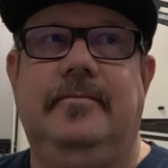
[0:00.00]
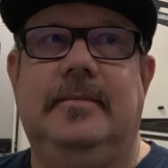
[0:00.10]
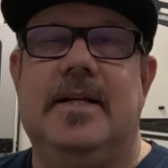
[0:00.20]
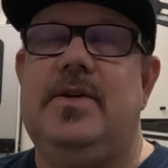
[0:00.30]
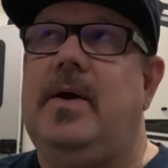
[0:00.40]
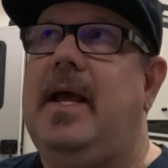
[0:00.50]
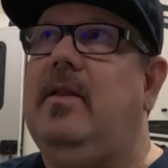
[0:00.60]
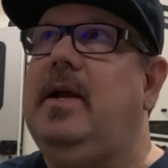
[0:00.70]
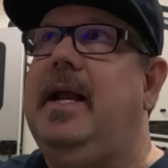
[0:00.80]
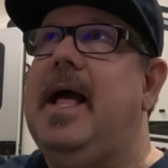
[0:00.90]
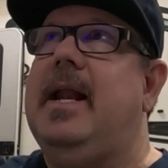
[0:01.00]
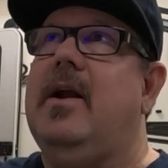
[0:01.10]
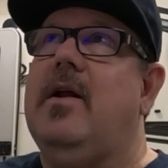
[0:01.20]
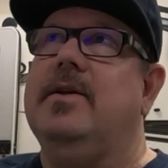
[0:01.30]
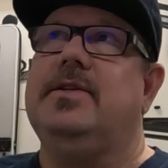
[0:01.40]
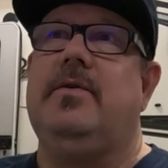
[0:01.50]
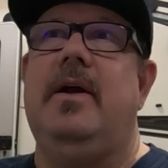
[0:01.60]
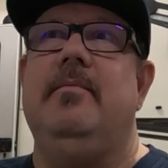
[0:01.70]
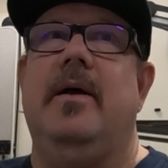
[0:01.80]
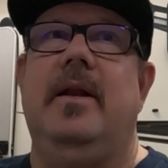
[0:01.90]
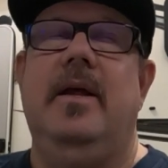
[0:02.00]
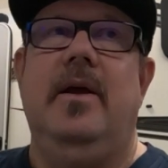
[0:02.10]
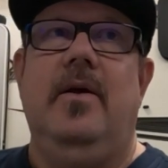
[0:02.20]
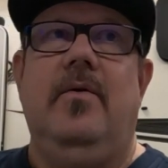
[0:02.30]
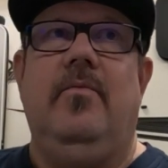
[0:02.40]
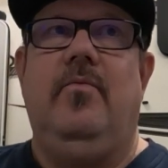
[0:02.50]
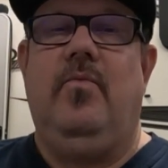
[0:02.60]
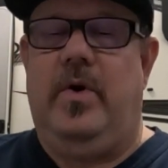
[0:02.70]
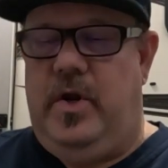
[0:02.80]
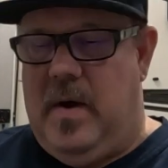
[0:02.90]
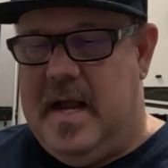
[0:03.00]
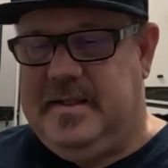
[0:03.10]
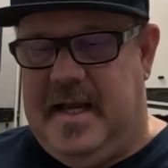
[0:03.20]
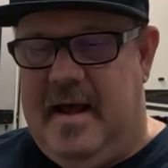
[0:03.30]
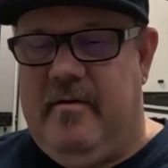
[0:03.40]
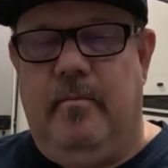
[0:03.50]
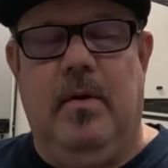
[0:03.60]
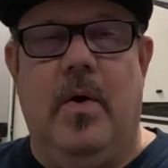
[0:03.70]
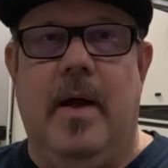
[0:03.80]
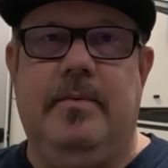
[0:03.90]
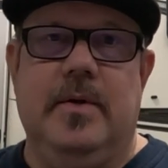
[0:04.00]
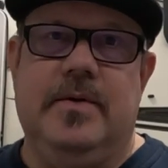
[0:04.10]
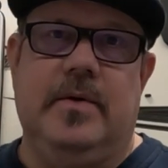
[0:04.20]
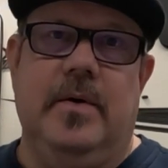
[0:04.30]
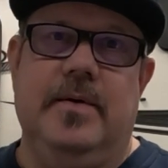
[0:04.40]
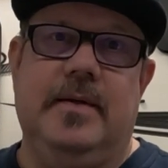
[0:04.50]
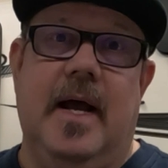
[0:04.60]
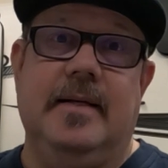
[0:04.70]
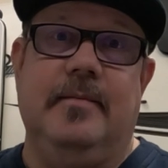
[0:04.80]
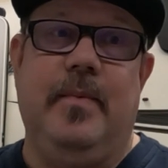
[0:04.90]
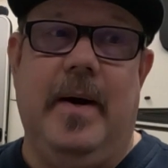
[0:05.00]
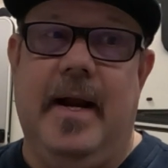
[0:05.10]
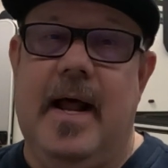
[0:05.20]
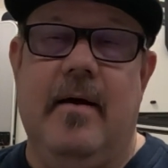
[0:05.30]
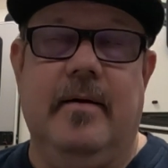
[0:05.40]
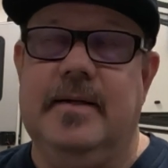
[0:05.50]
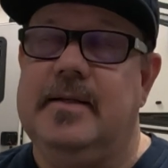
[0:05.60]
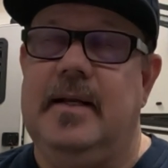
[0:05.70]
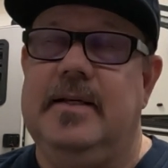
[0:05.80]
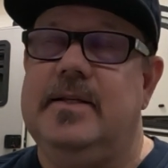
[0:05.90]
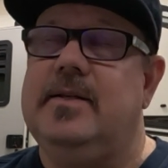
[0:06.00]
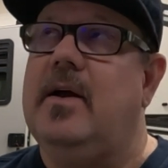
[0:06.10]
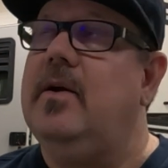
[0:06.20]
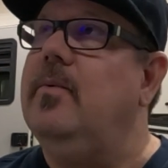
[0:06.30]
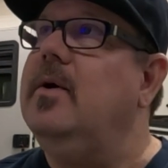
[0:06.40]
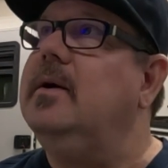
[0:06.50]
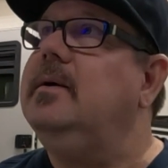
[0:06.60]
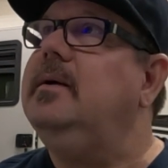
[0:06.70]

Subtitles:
That's okay looking at it on a screen, but when you ask to have it blown up to a certain size and printed out, it's just not going to work.